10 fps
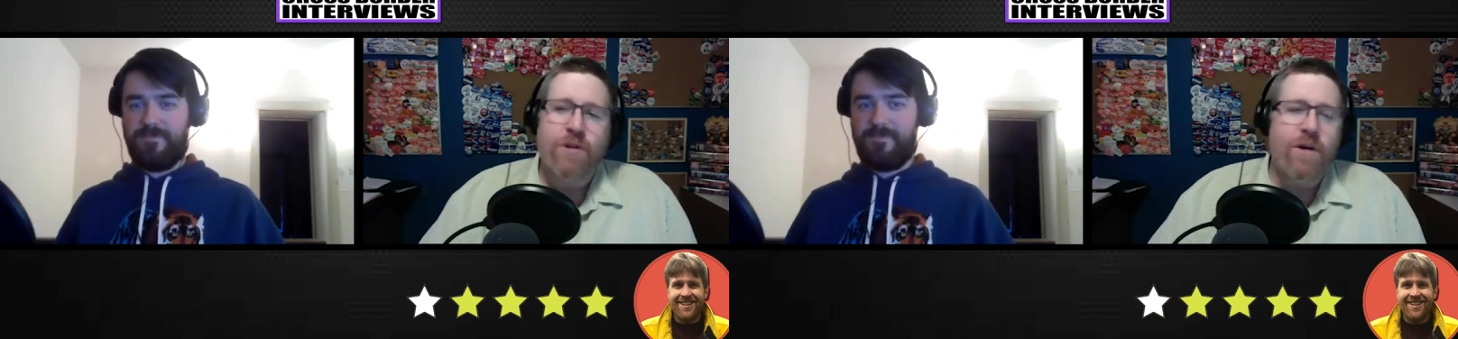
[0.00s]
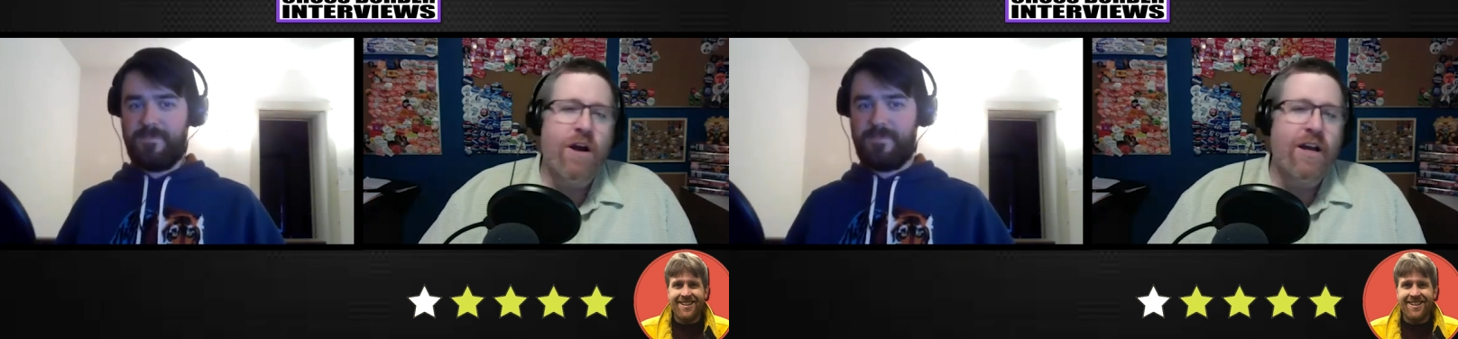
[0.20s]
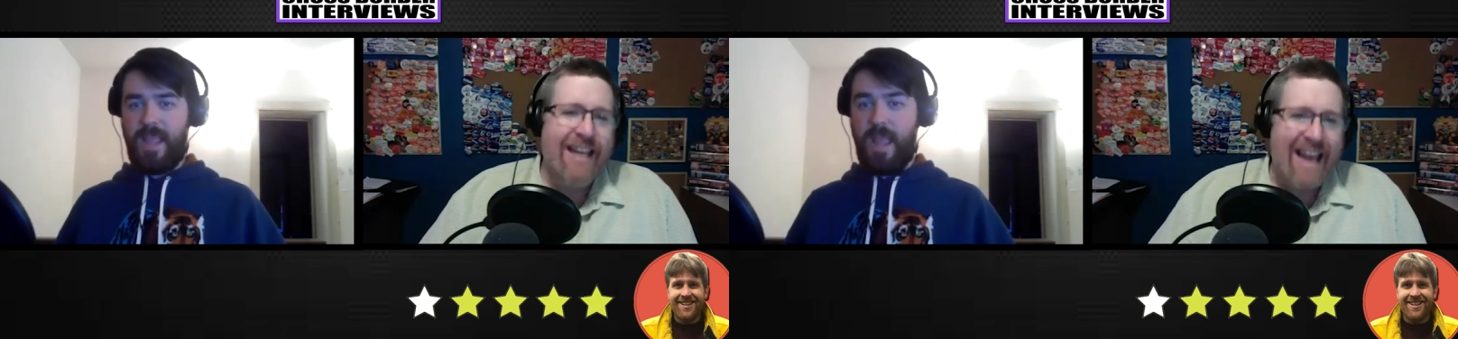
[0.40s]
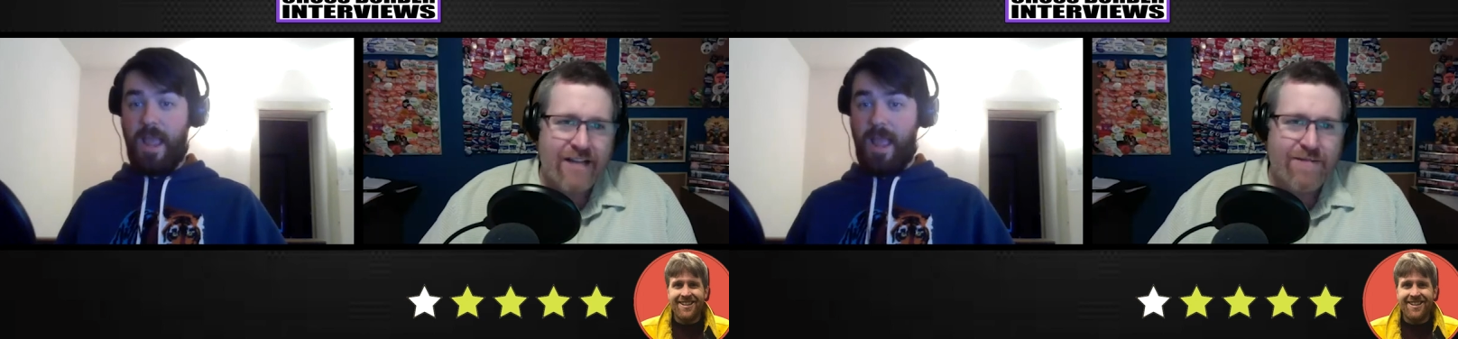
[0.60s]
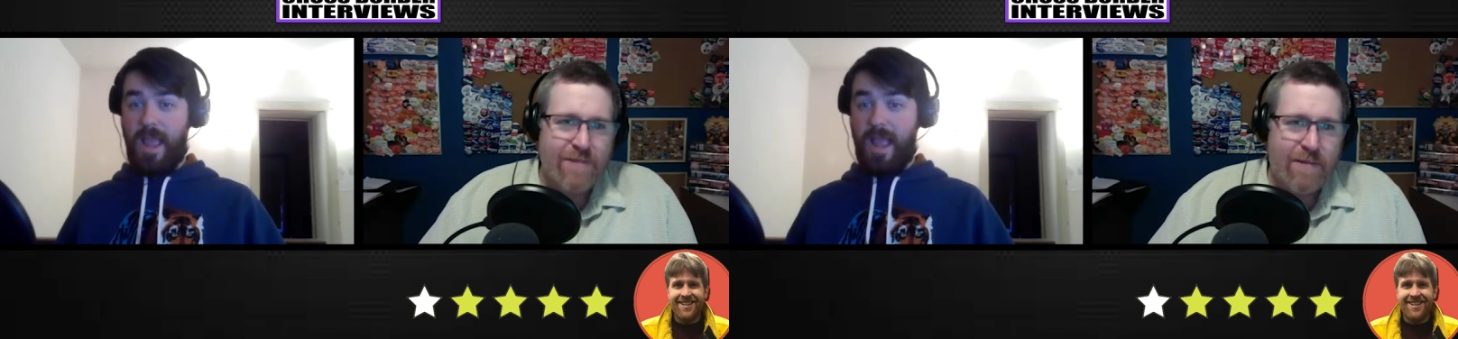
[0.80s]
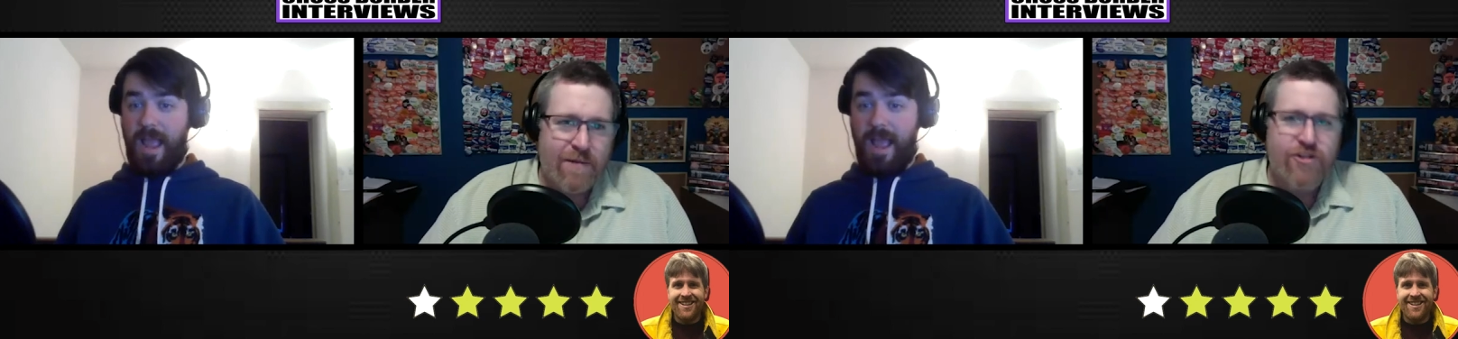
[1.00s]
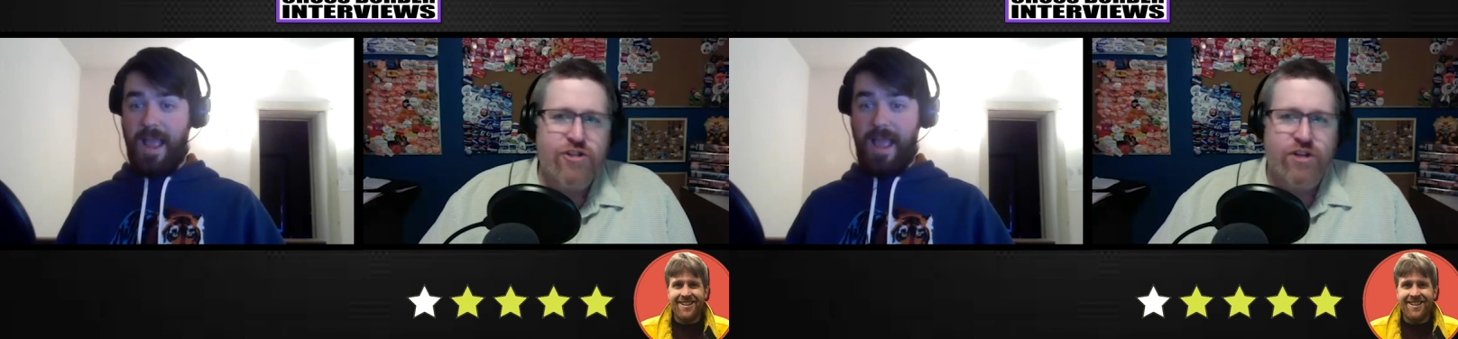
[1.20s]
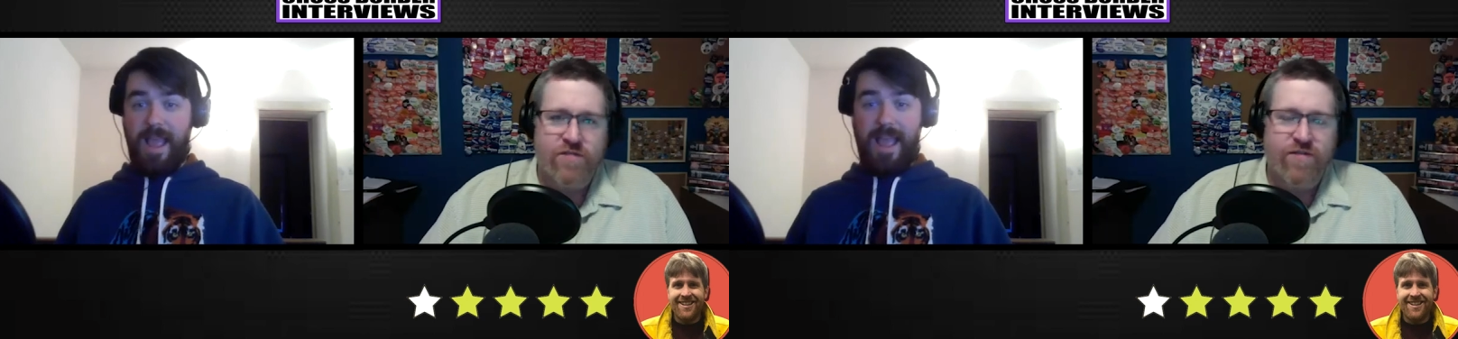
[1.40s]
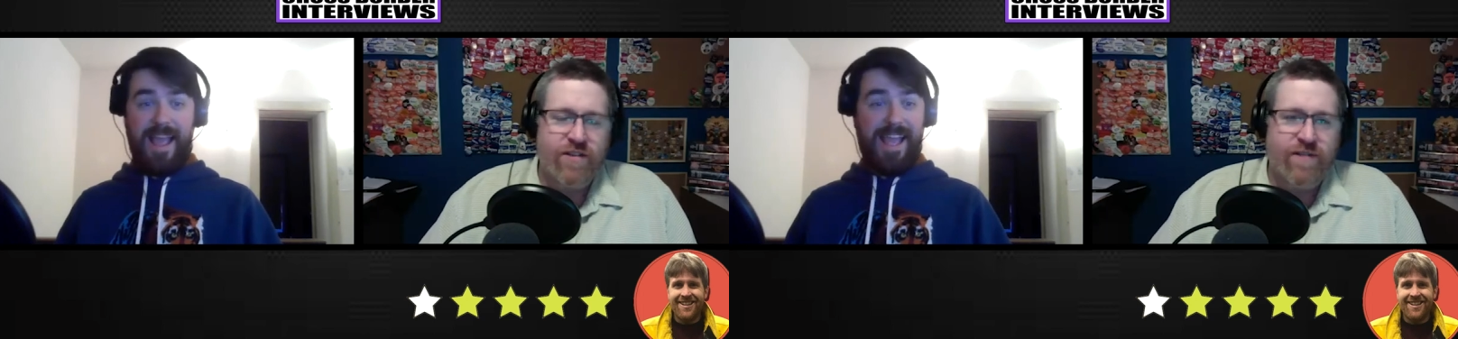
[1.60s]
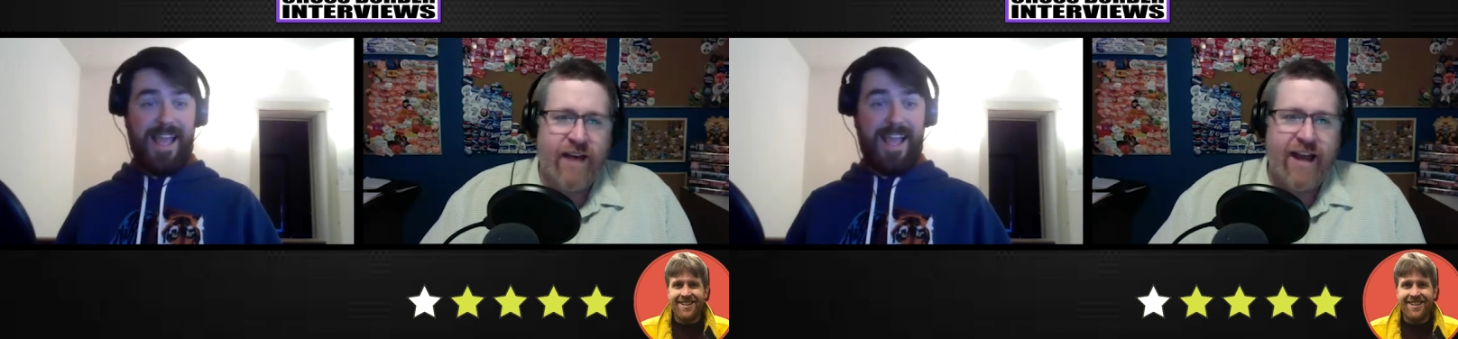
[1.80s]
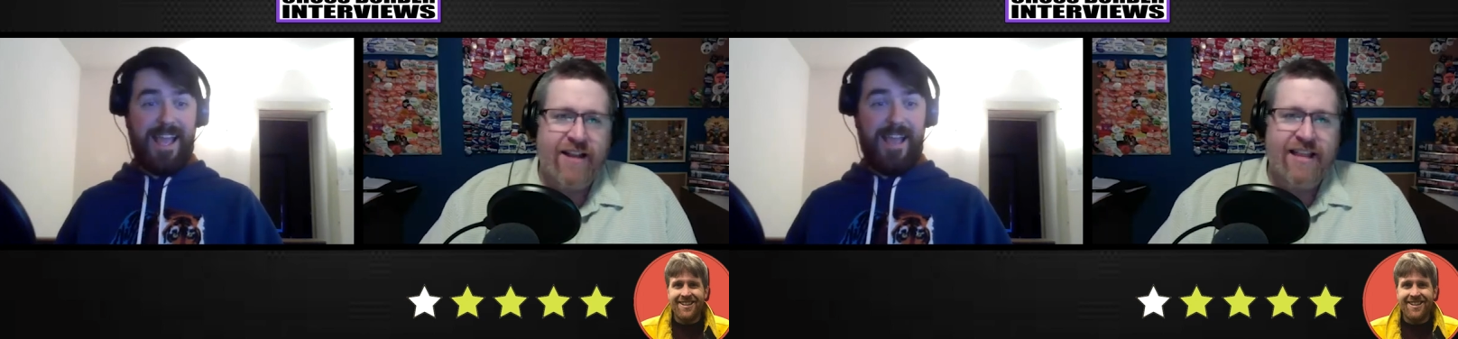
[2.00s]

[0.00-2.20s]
Speaker 1: not cast people just for the fact